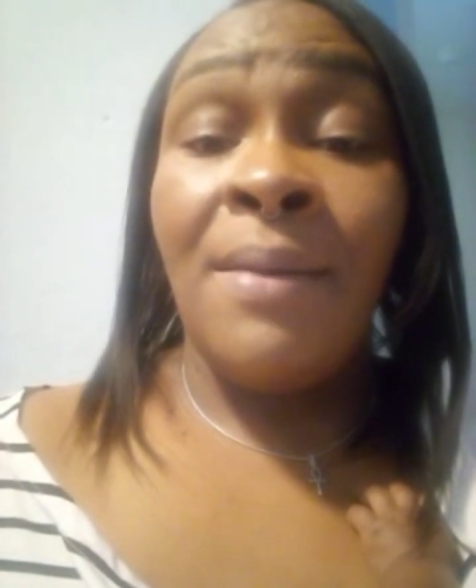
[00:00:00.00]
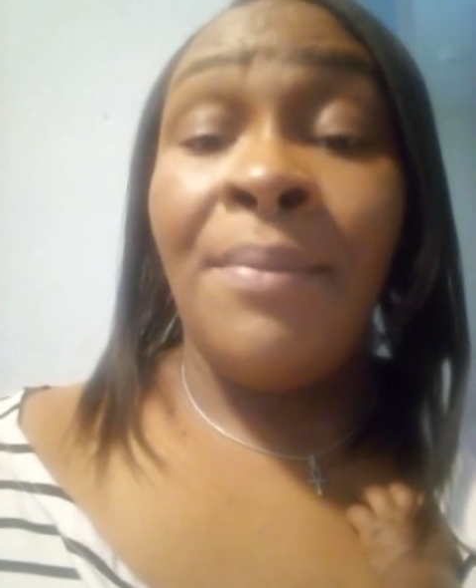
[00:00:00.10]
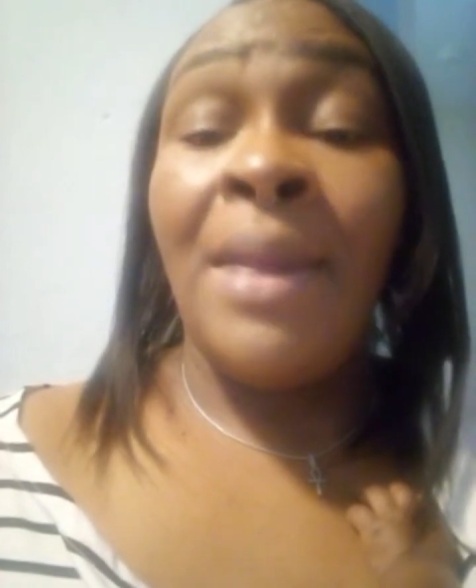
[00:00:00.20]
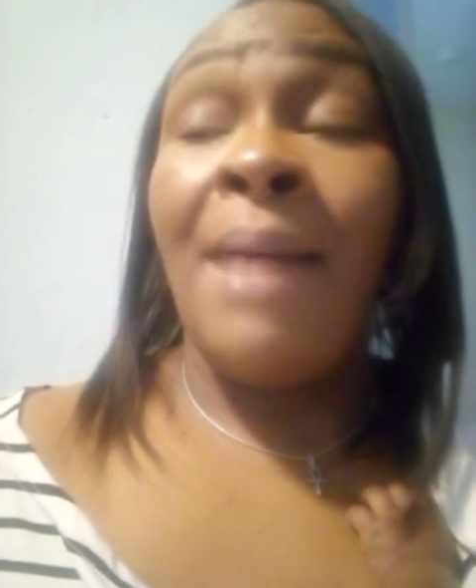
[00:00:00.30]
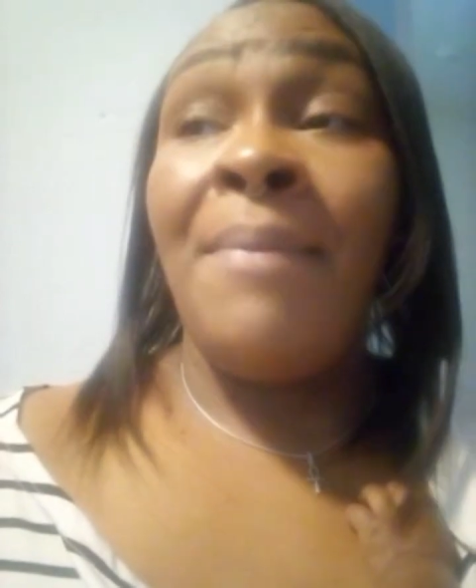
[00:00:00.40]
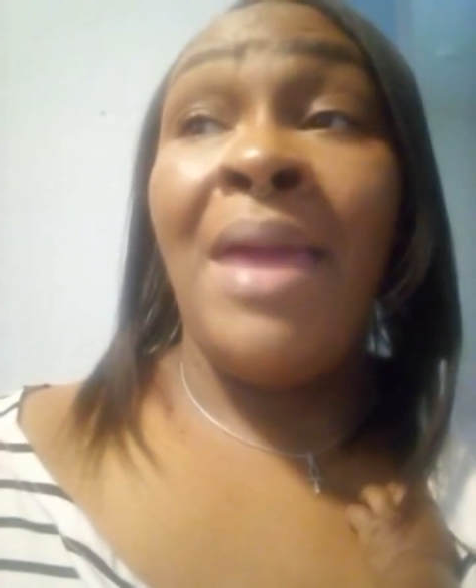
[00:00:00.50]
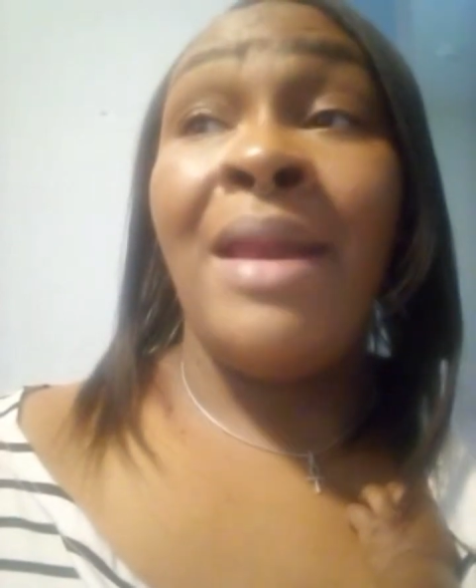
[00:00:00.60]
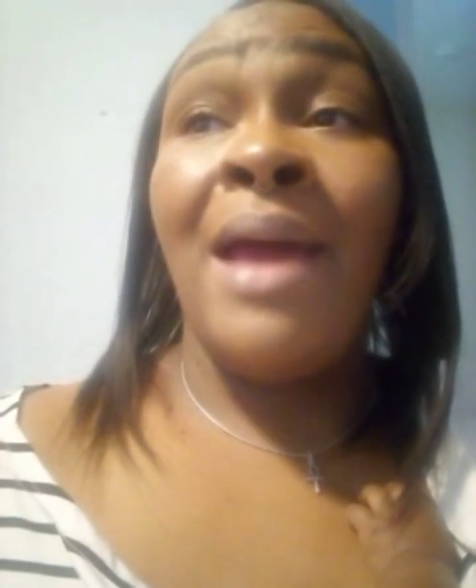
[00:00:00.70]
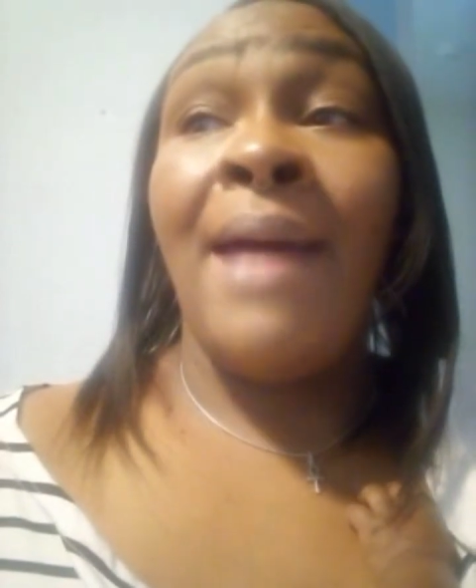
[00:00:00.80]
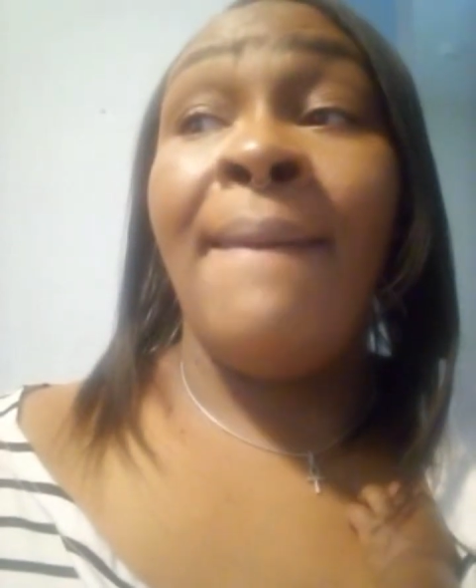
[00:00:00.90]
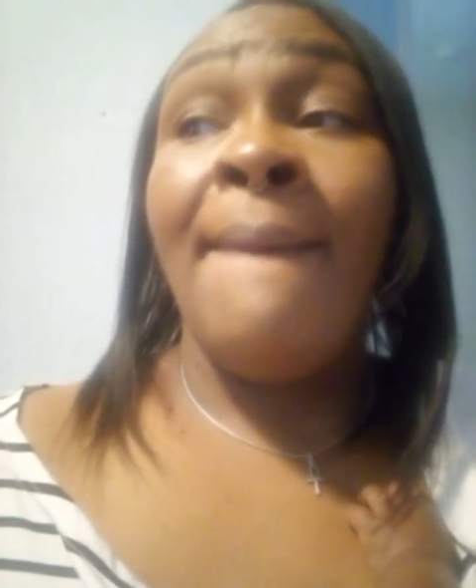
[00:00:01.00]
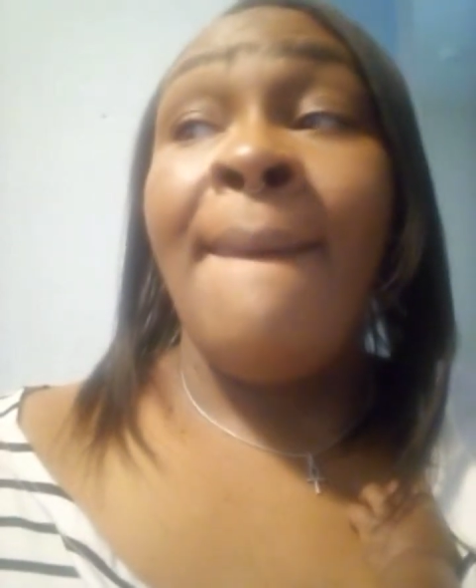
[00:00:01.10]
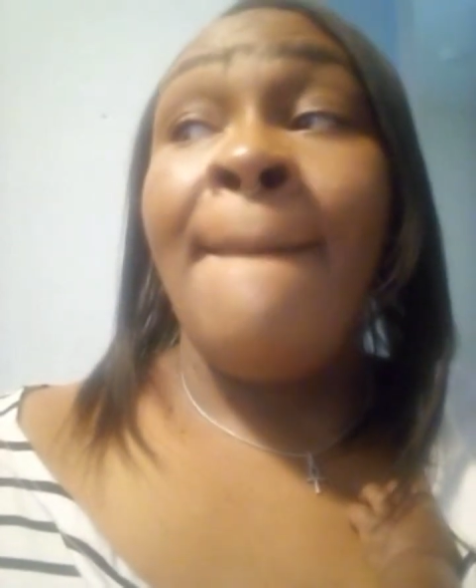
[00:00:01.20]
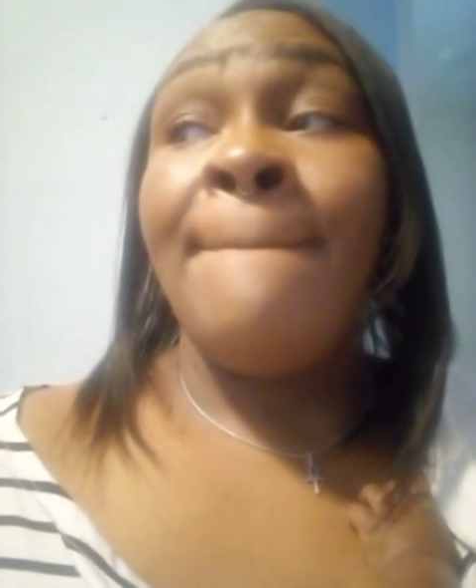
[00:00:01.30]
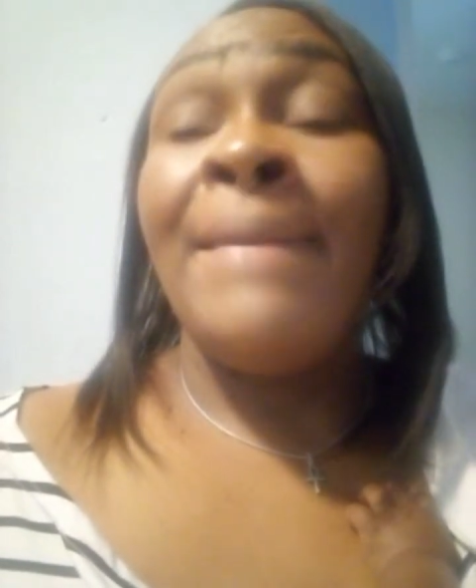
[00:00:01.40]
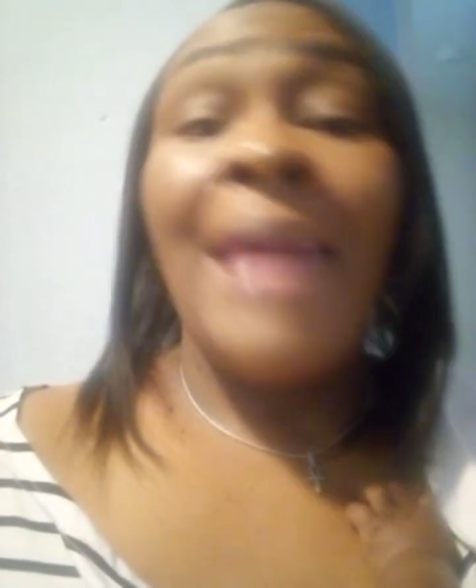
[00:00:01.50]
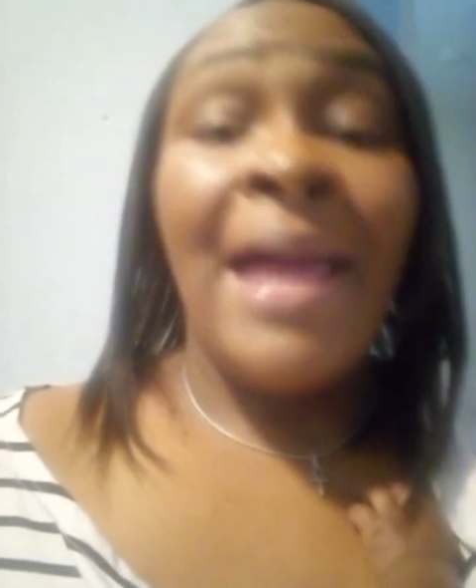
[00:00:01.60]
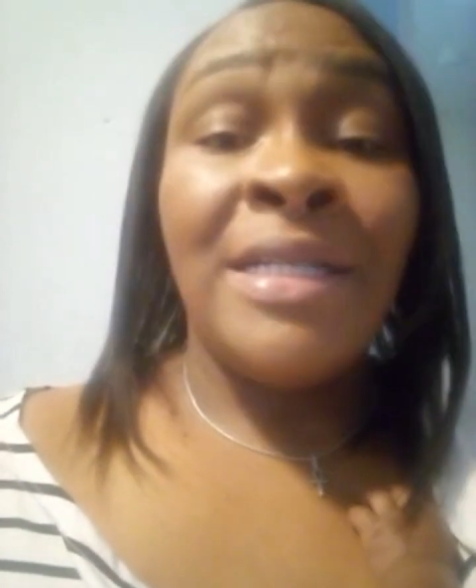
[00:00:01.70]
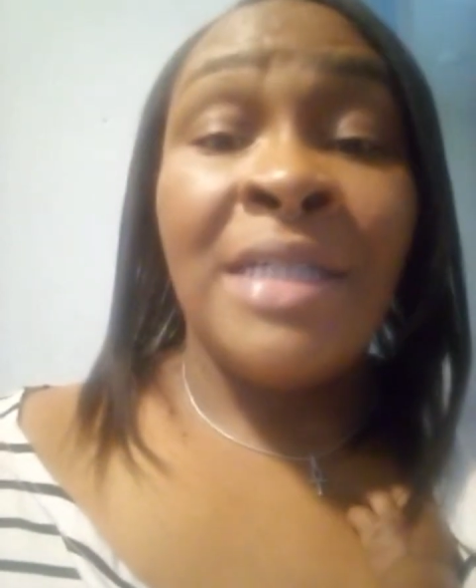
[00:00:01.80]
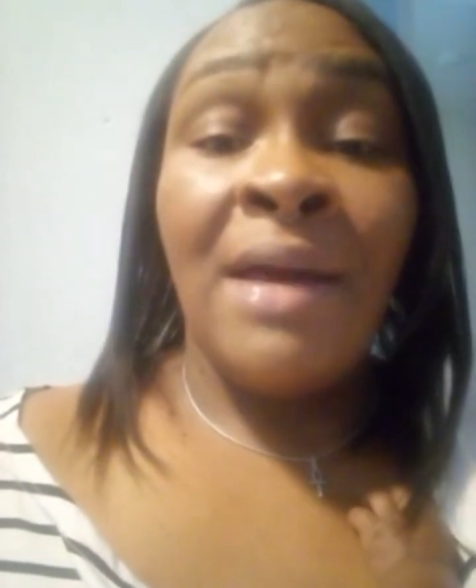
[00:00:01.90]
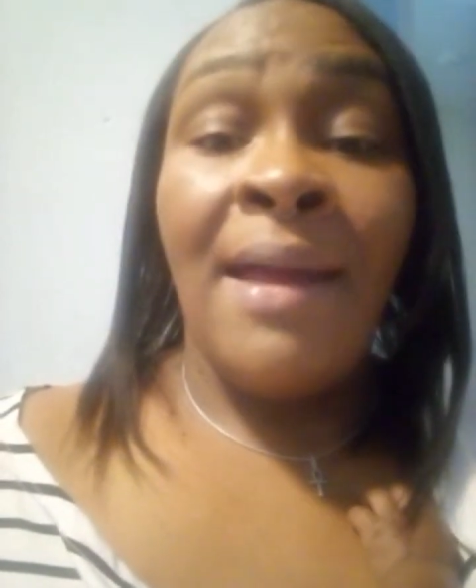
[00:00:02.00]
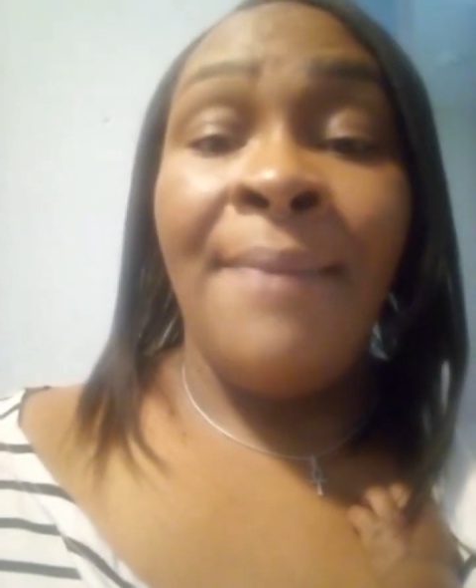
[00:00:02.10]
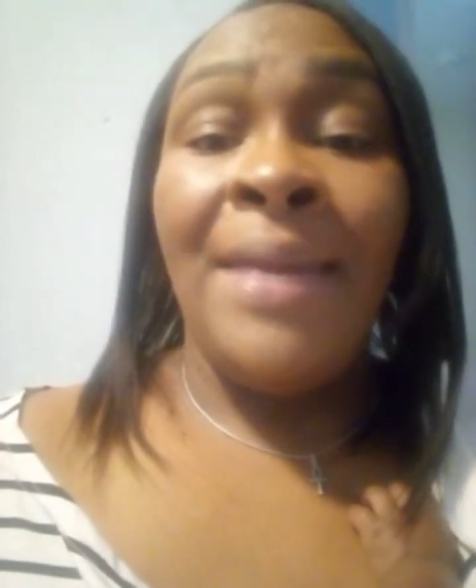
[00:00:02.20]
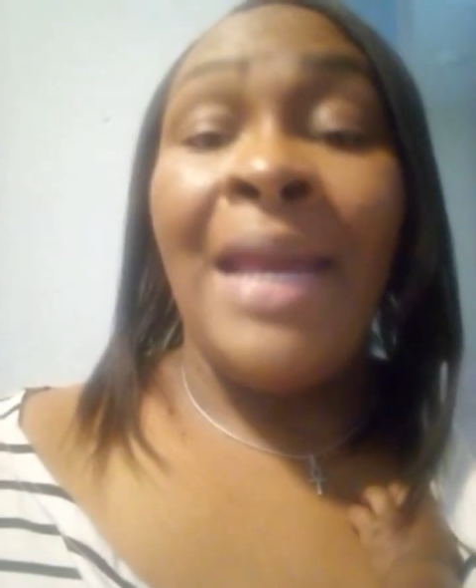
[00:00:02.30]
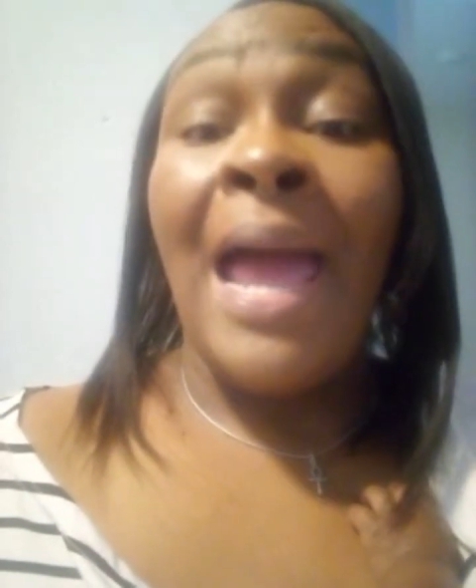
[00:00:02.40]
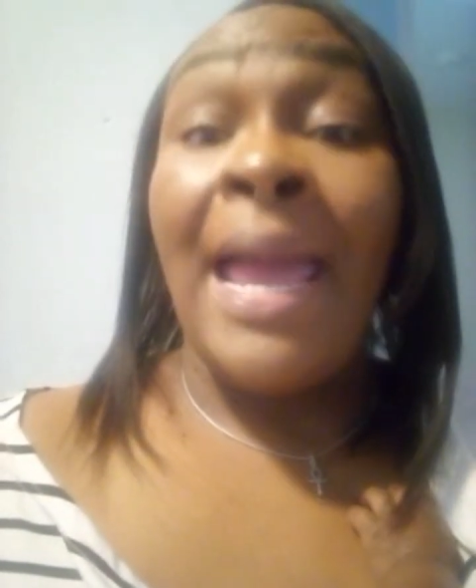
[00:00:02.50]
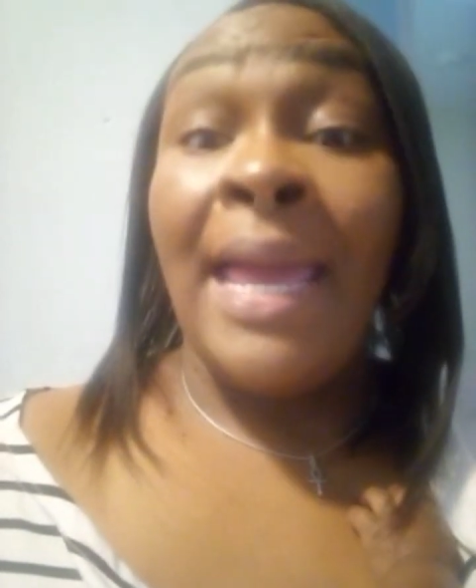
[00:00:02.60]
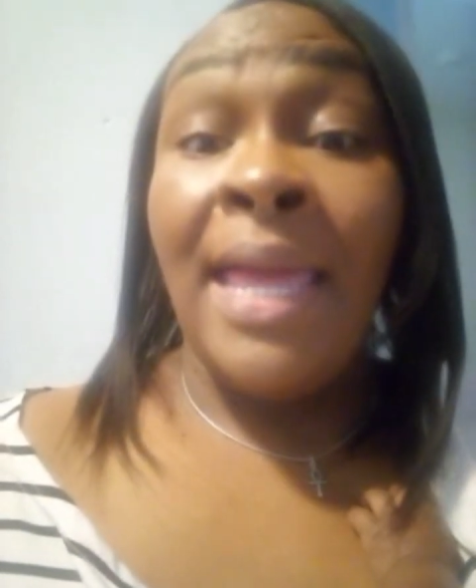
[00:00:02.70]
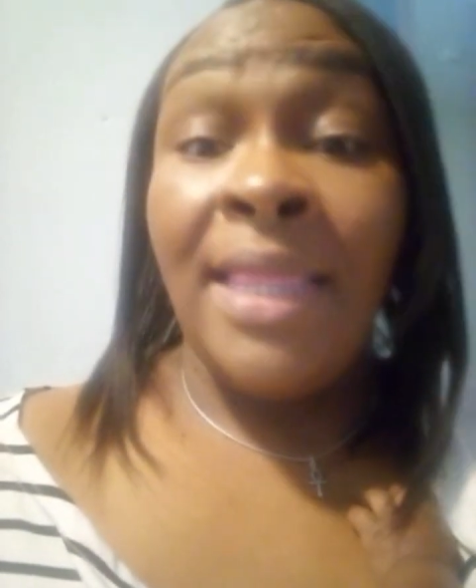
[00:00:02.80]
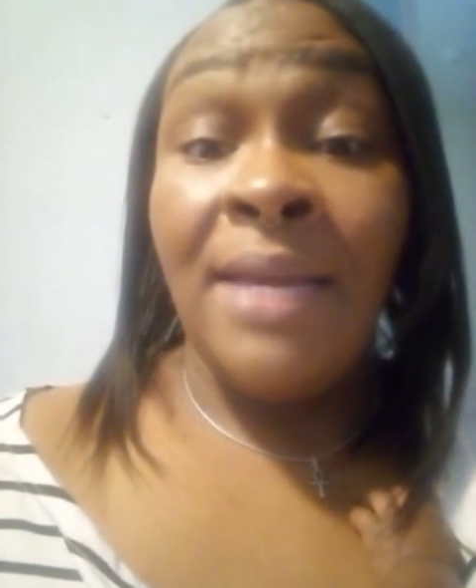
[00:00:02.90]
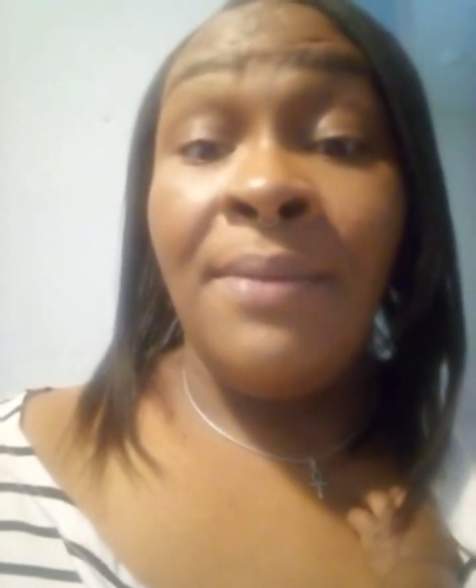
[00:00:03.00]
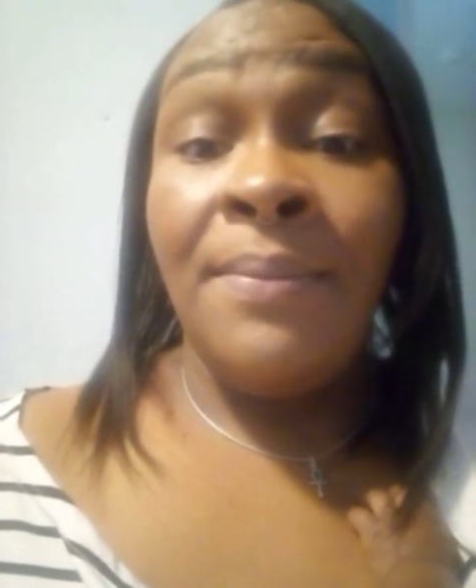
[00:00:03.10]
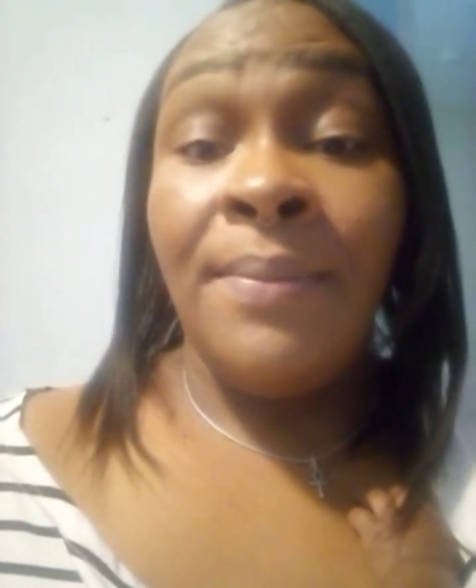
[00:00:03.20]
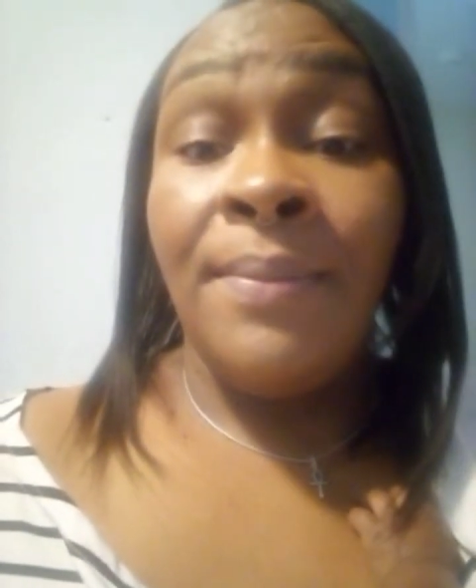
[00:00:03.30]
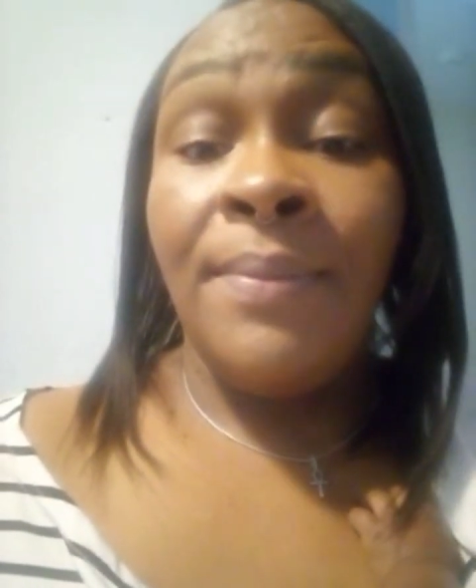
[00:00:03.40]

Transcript: but I may not lash out. I may not hit them.